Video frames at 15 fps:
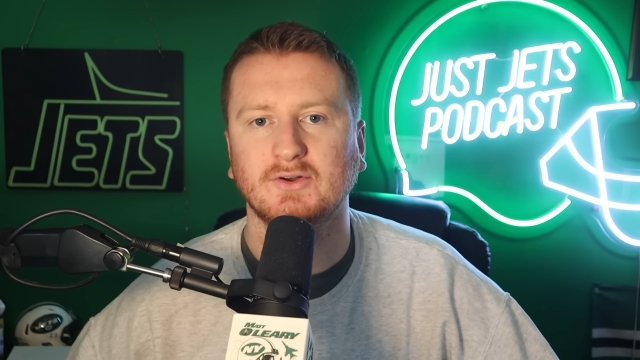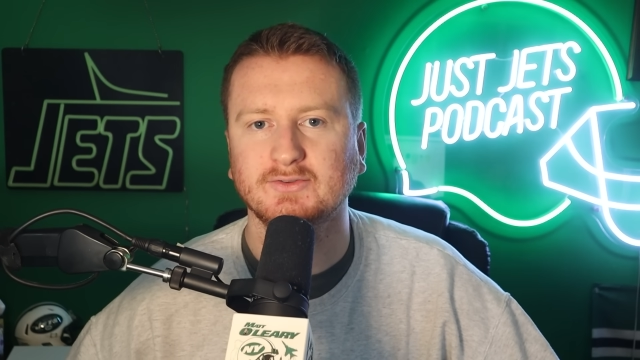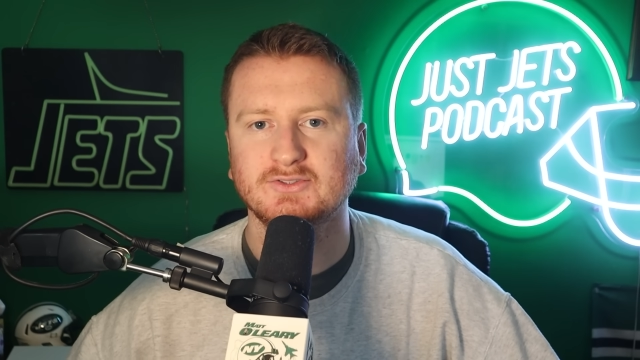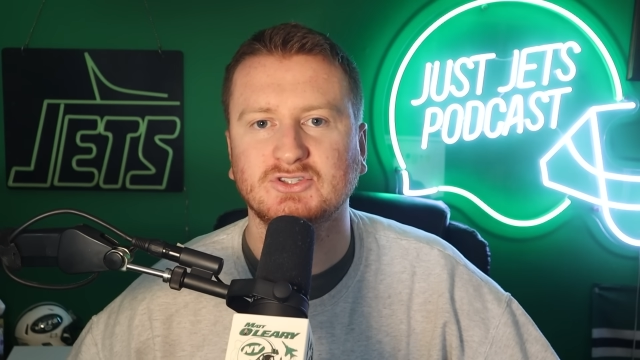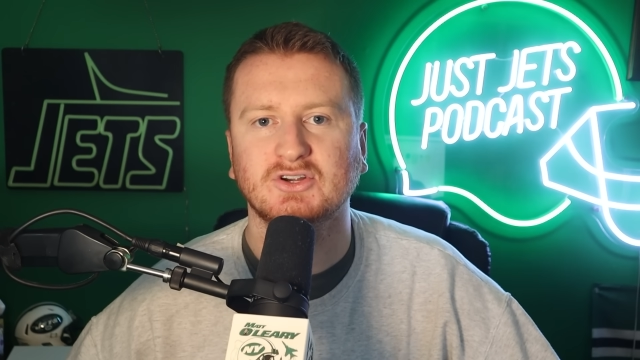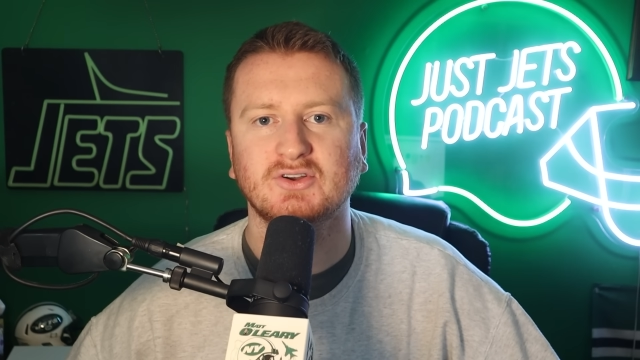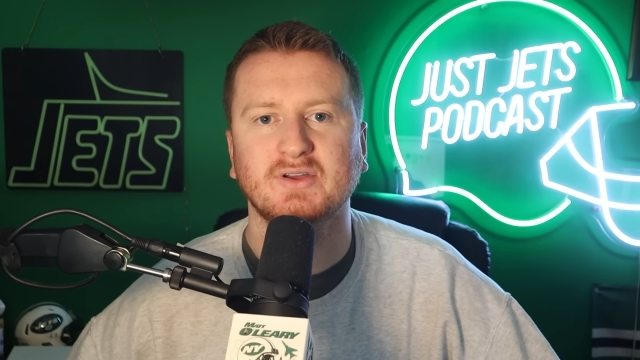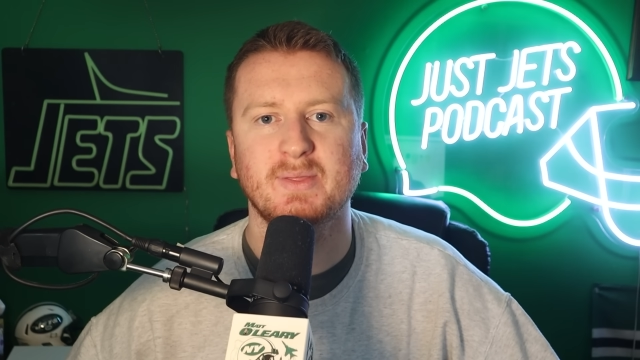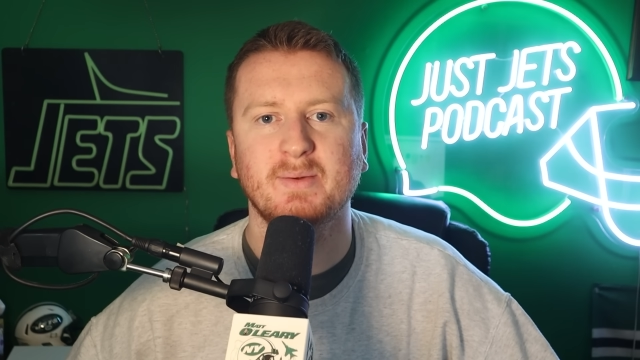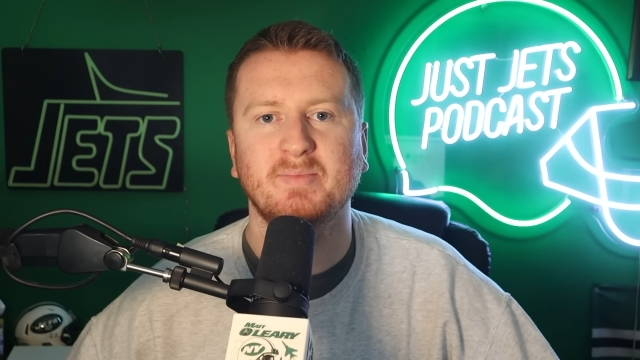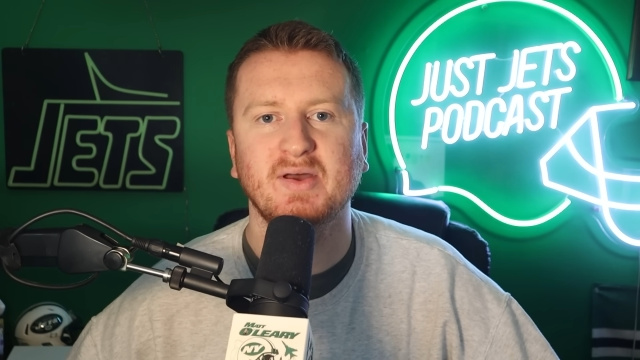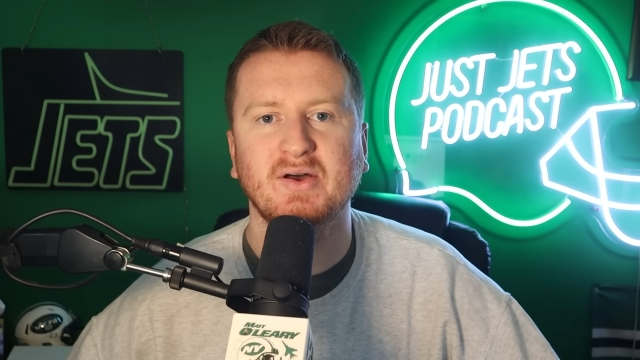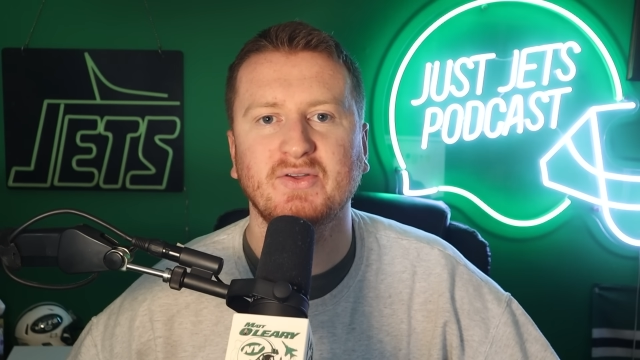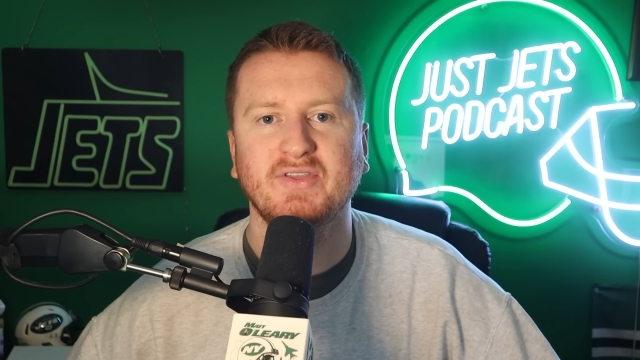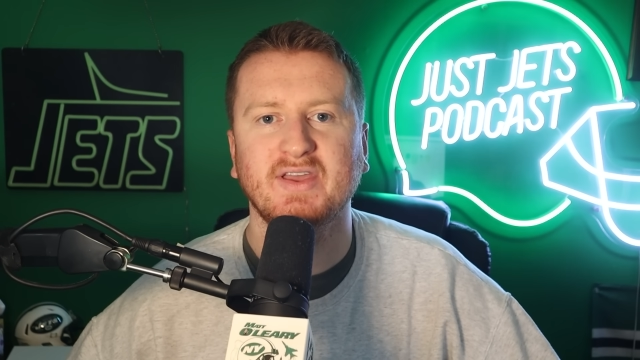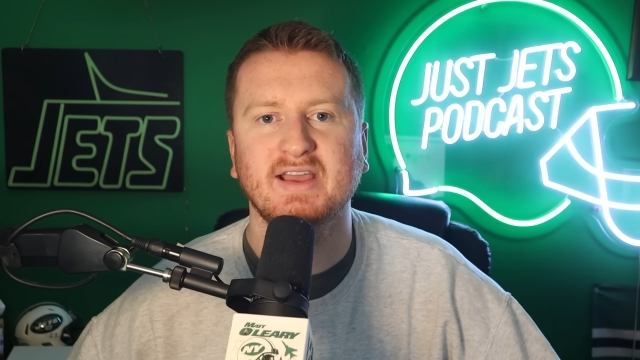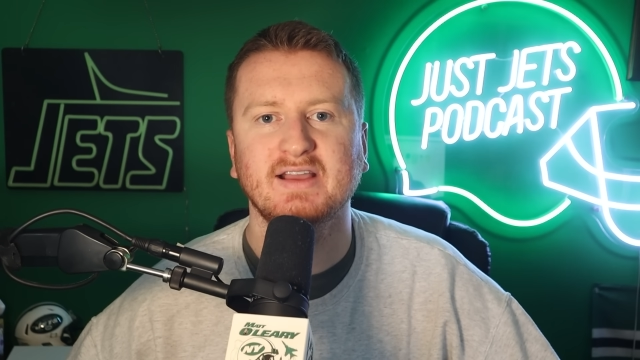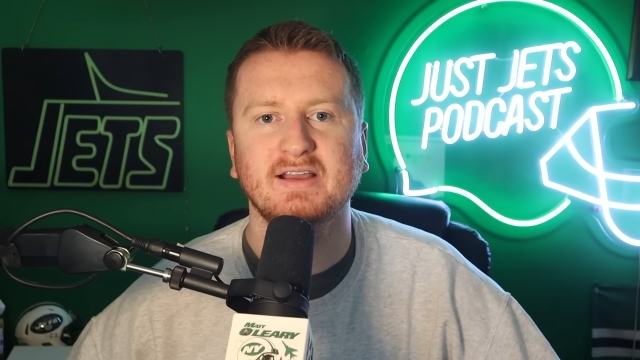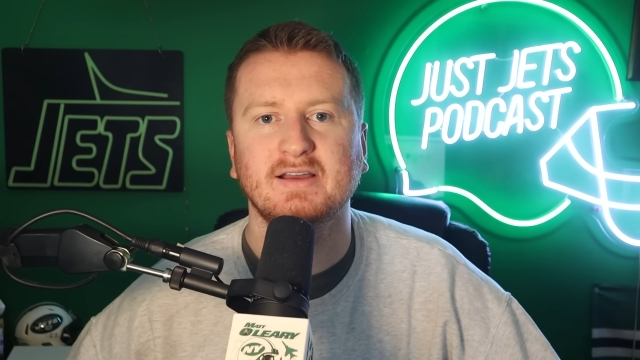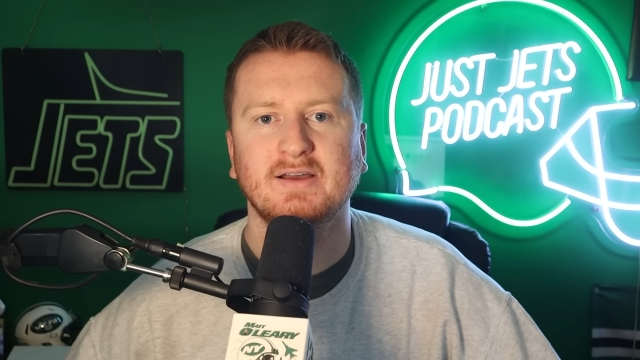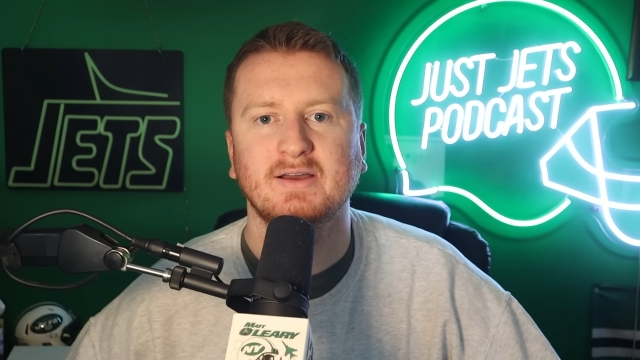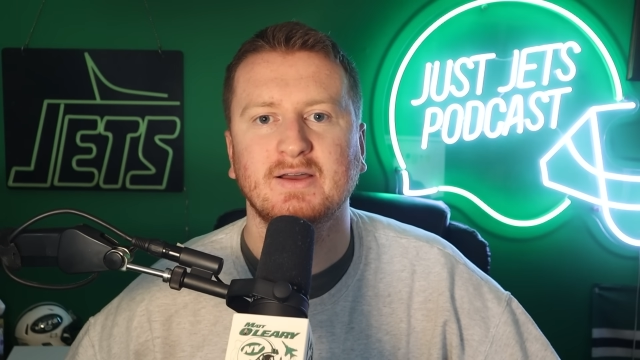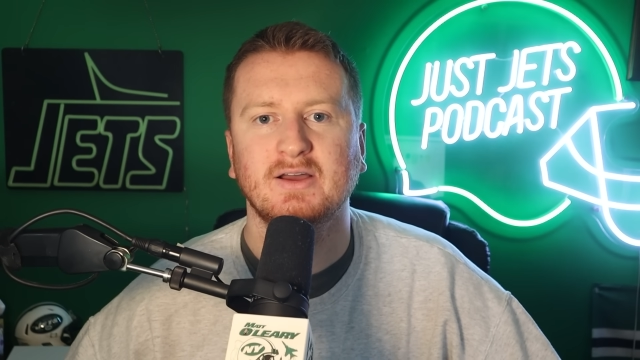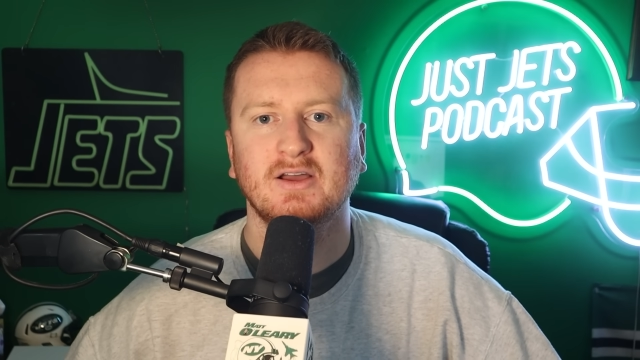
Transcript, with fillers: culture in the building.